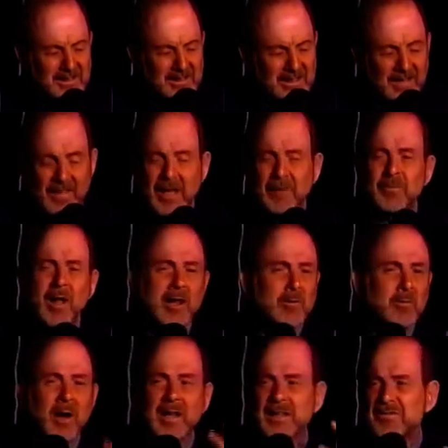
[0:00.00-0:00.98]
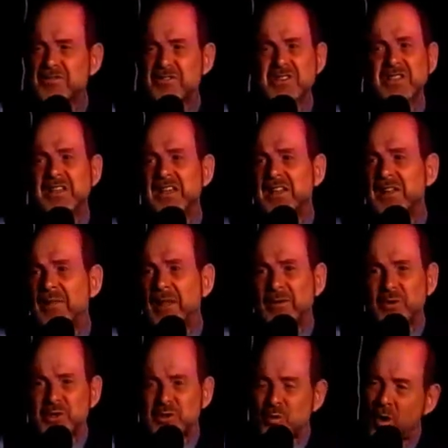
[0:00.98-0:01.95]
and that Palmolive skin that
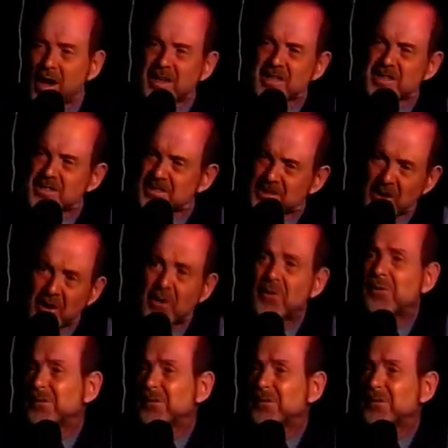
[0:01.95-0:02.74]
was white as snow.